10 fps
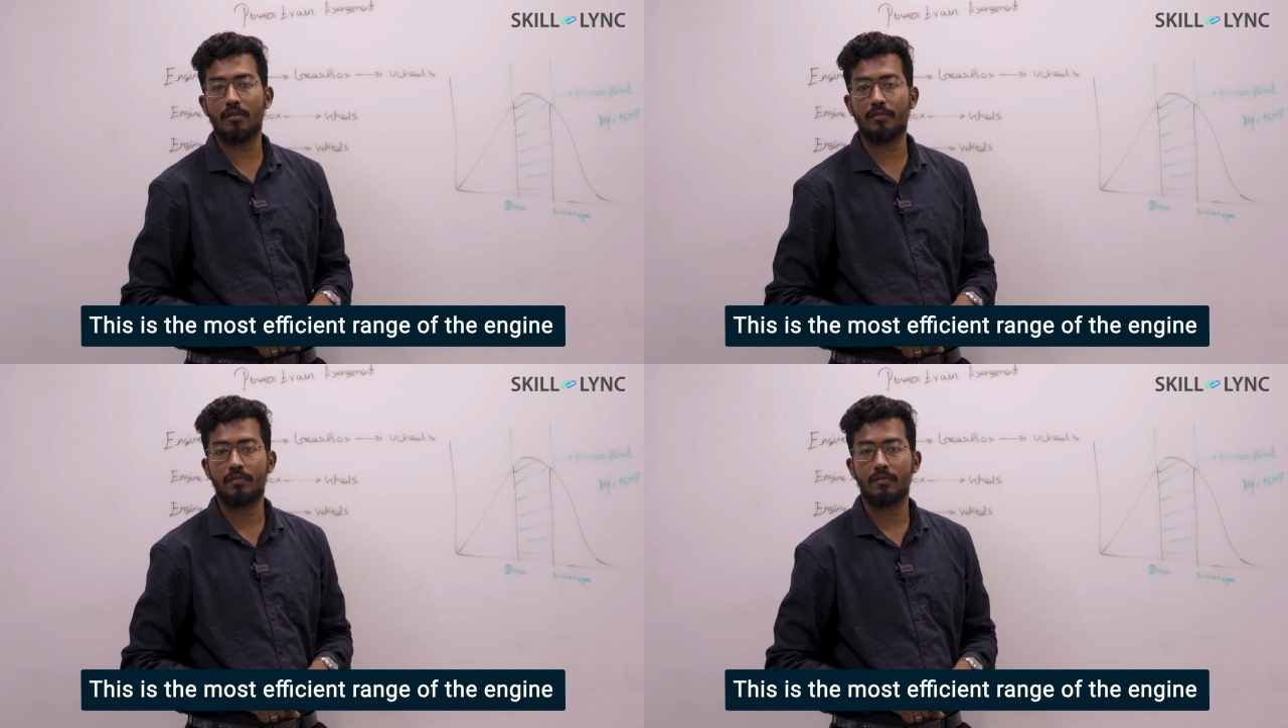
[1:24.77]

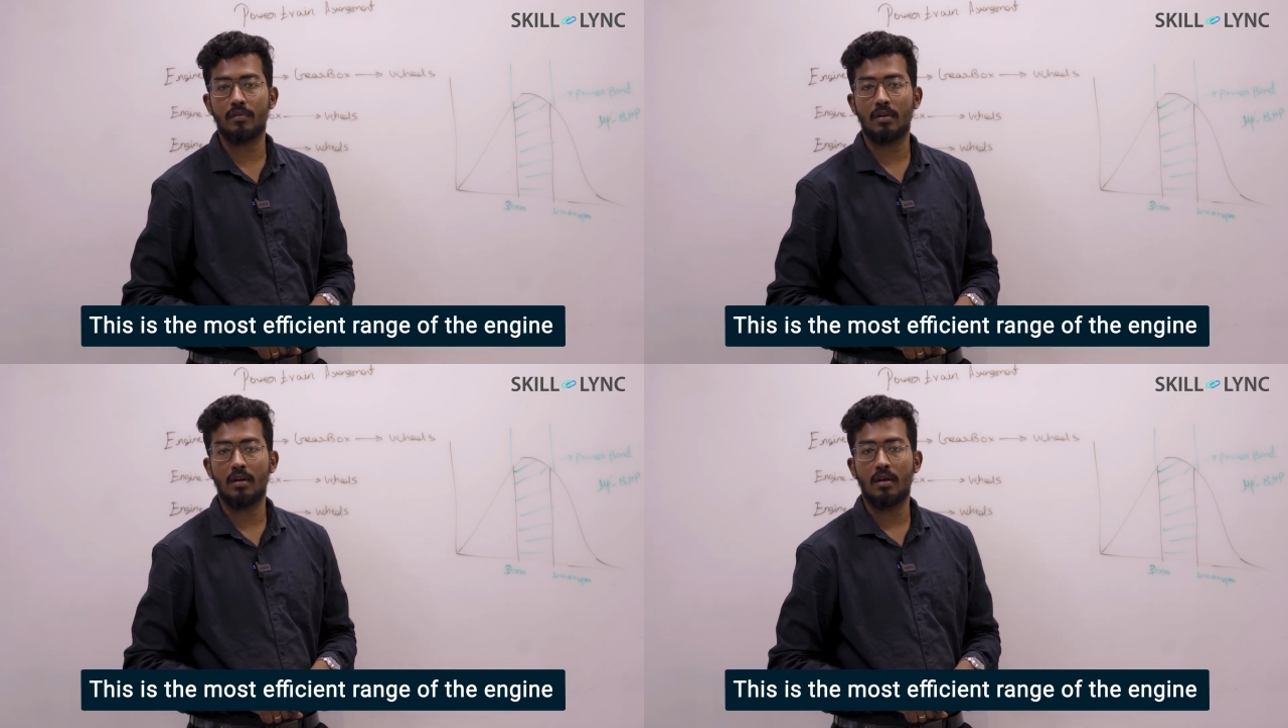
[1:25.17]
of
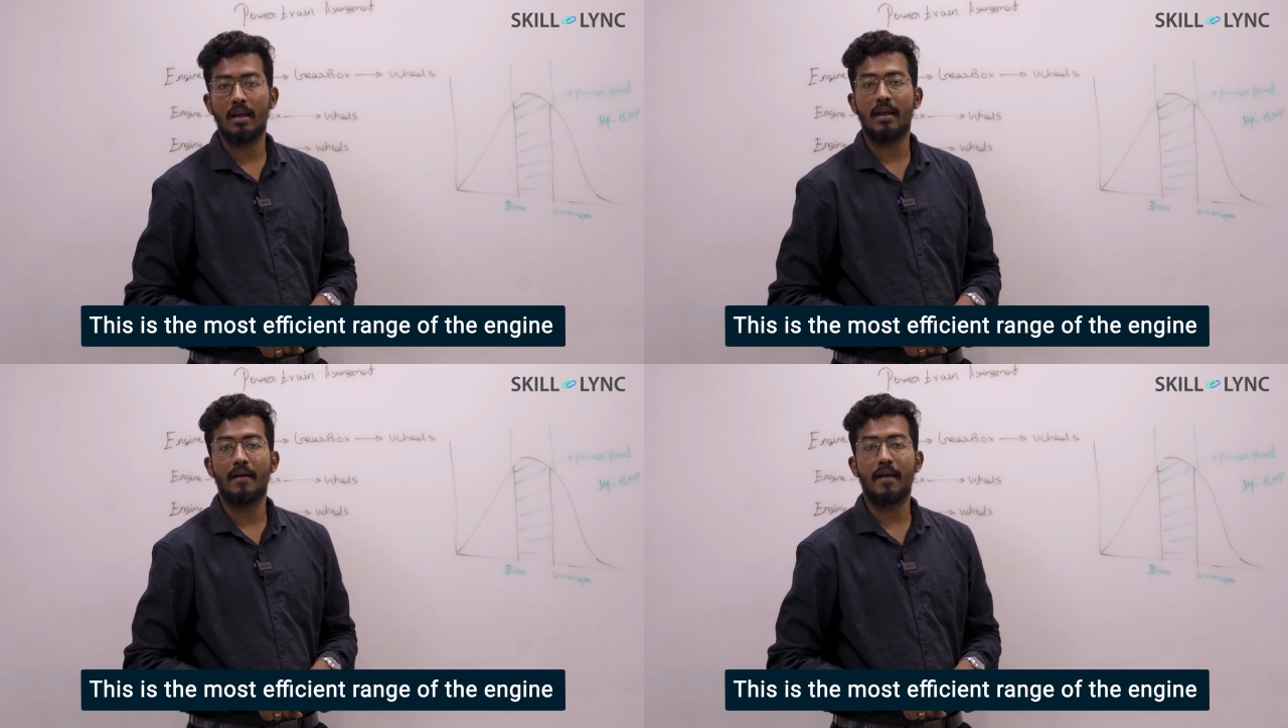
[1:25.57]

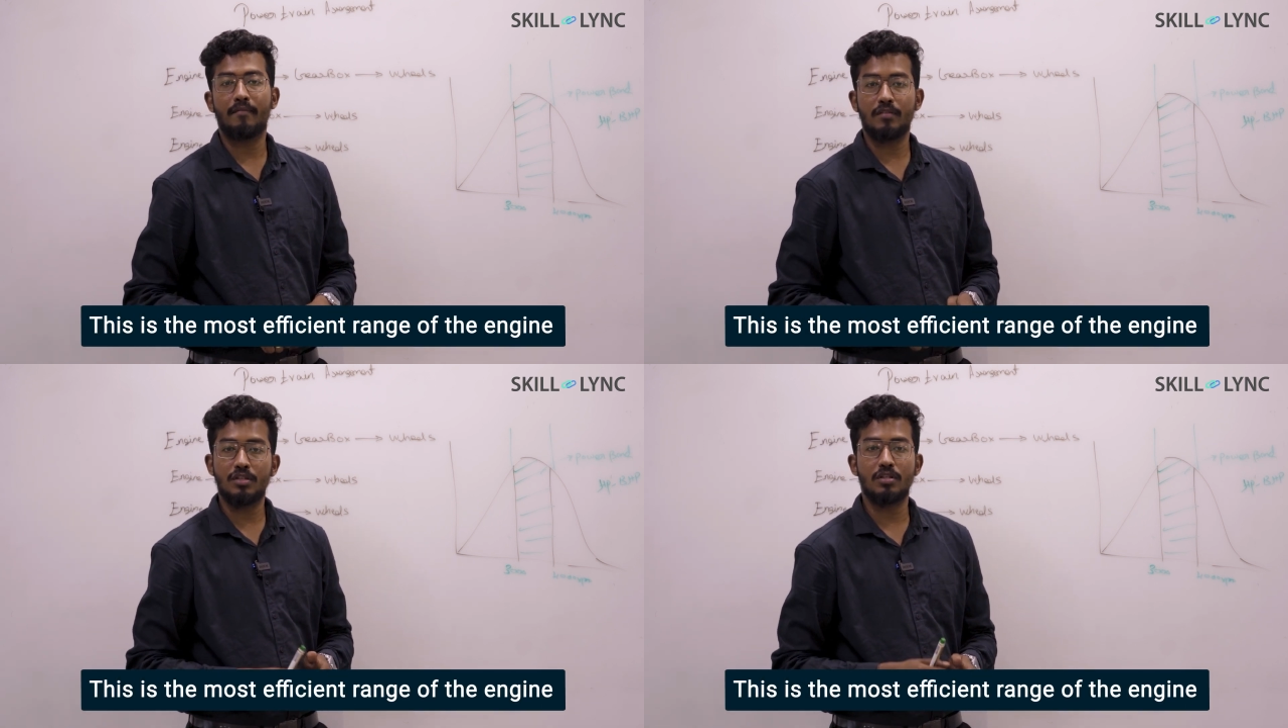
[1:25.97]

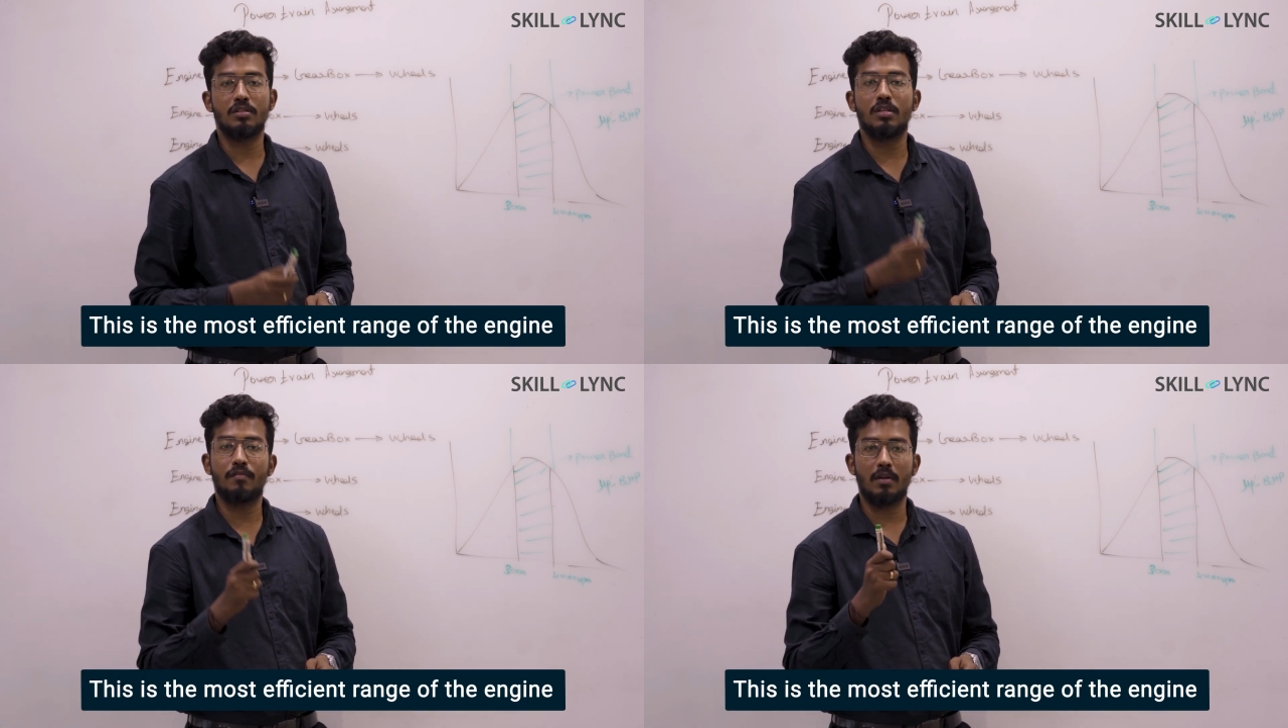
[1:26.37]

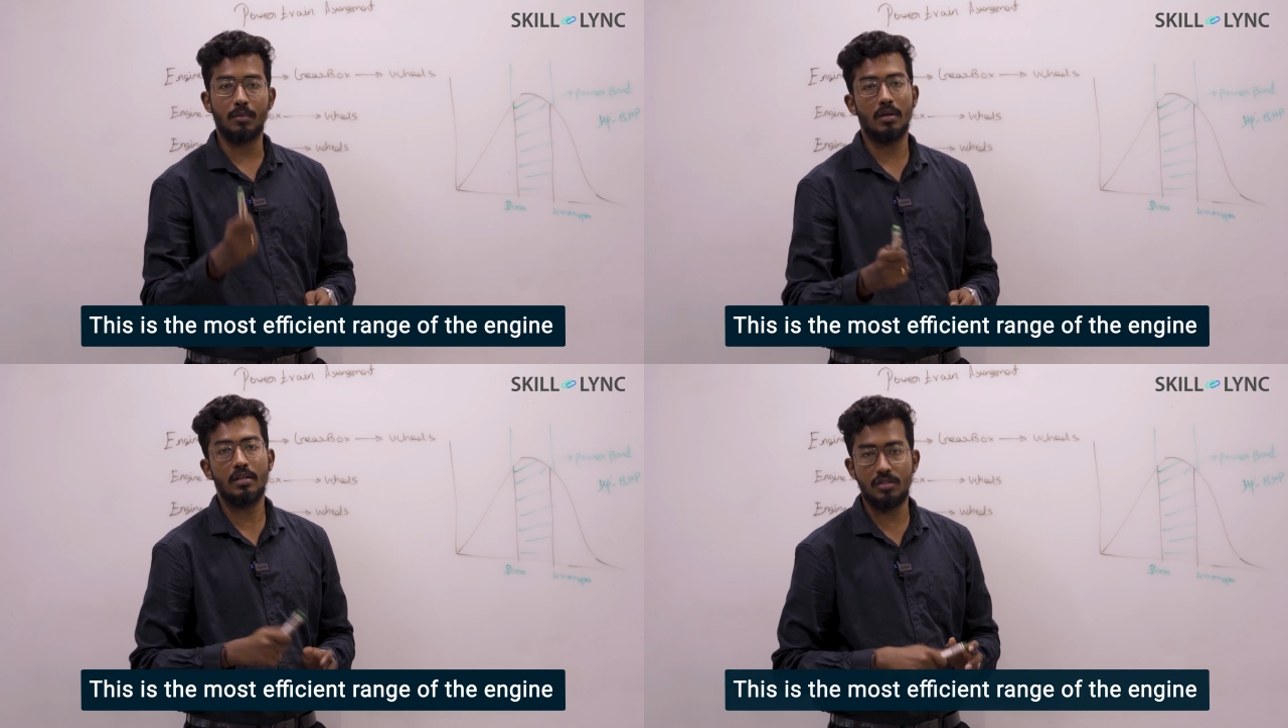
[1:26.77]
efficiency
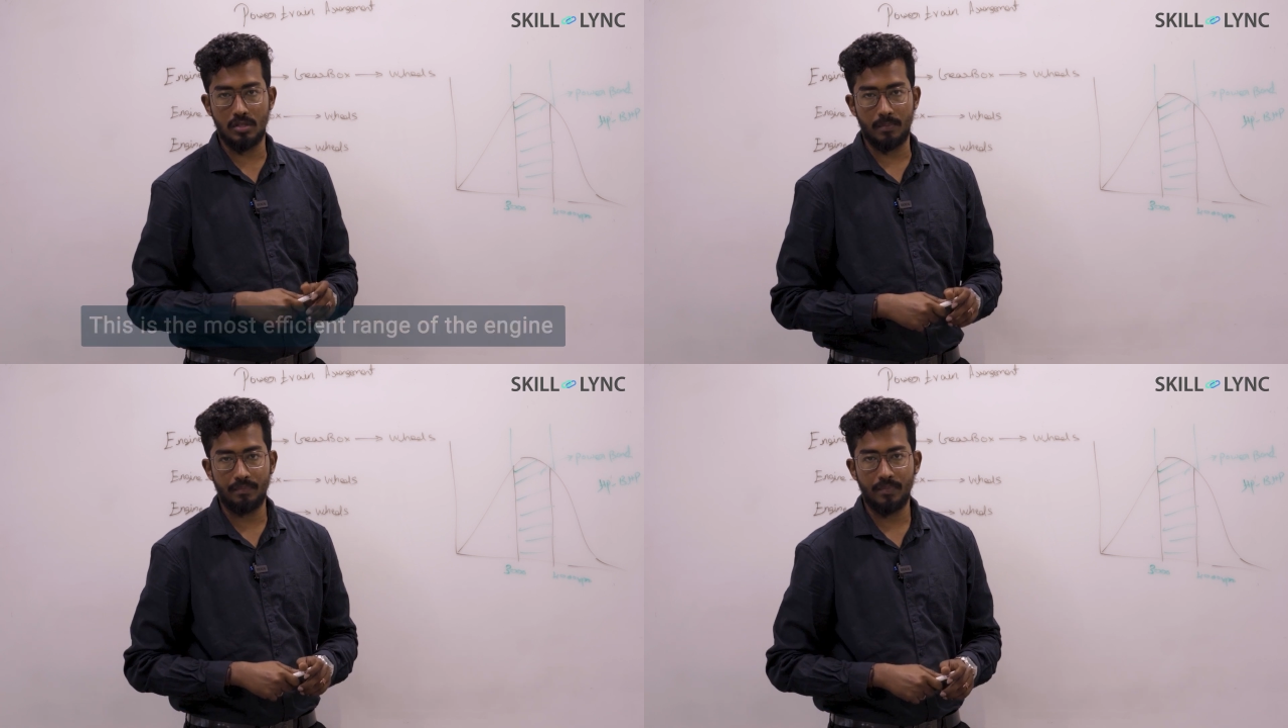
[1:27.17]
from your engine.